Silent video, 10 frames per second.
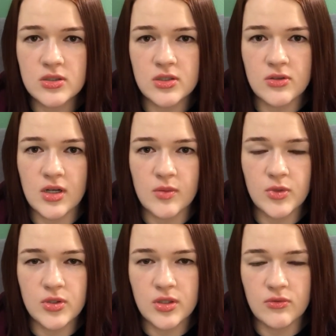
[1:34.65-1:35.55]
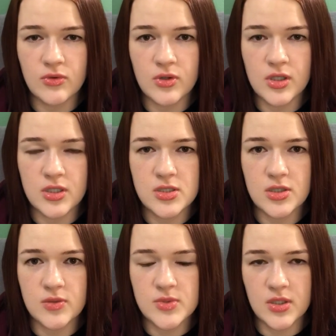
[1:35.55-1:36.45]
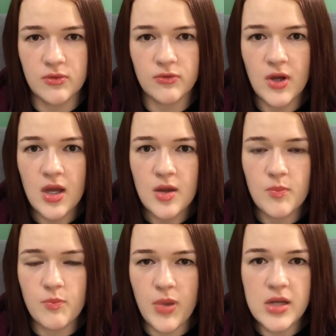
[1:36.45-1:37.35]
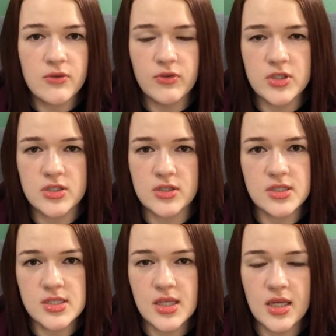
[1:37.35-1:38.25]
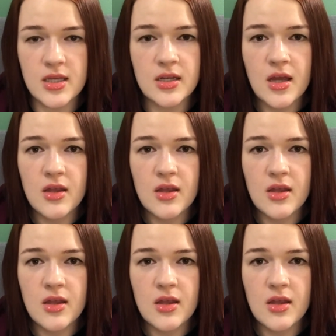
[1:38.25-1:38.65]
that I'm looking for in terms of benefit to the skin,